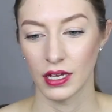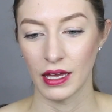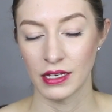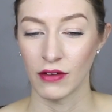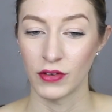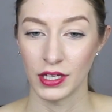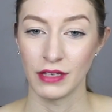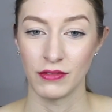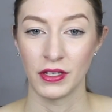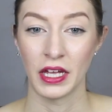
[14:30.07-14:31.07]
I
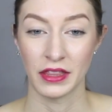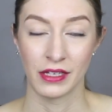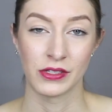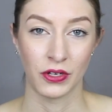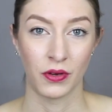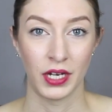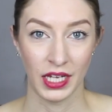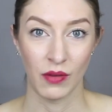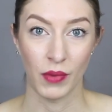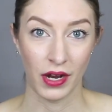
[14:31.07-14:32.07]
definitely feel like things are going
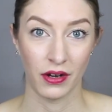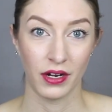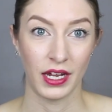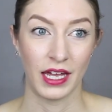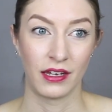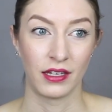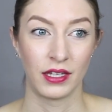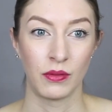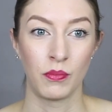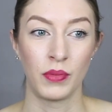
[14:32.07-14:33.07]
to get better,
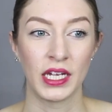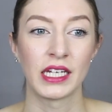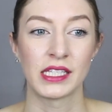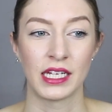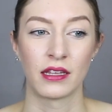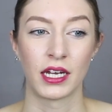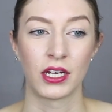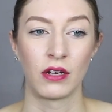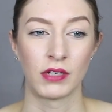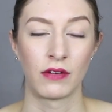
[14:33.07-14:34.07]
and the biggest thing that I
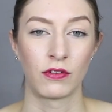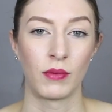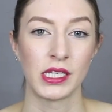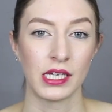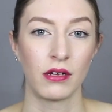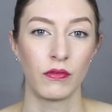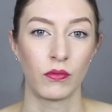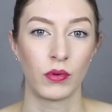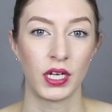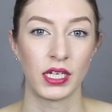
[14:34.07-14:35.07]
could have done for myself
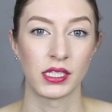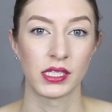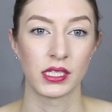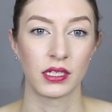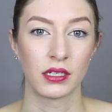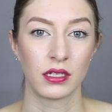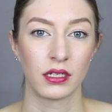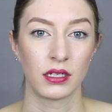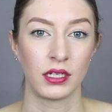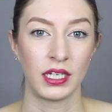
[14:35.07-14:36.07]
was
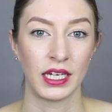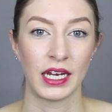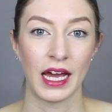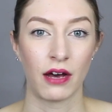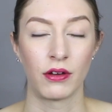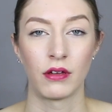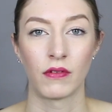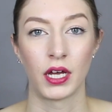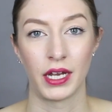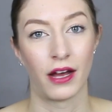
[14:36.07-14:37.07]
get out
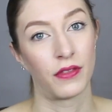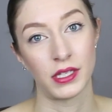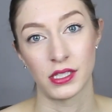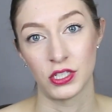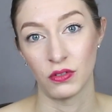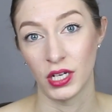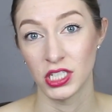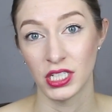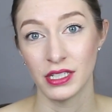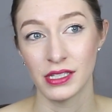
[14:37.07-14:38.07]
of unhealthy
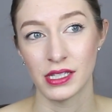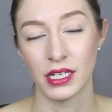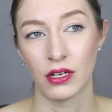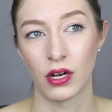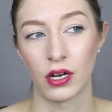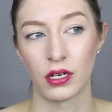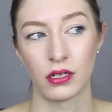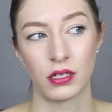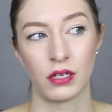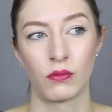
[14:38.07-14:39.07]
situations that
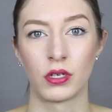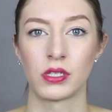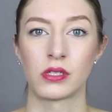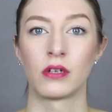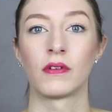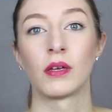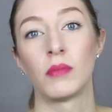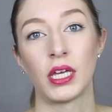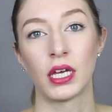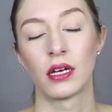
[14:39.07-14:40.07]
weren't
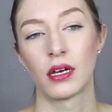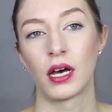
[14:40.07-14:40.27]
serving me.